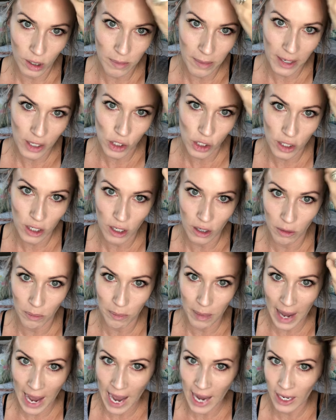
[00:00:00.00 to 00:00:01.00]
make sure you go
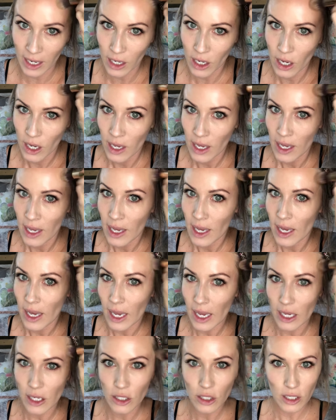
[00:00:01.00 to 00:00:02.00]
back
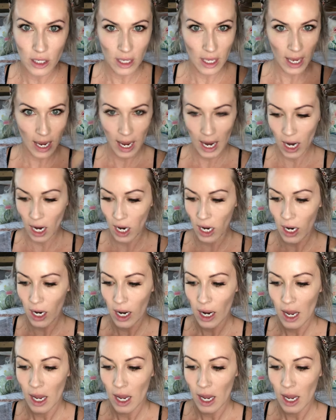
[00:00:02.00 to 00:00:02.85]
into the hair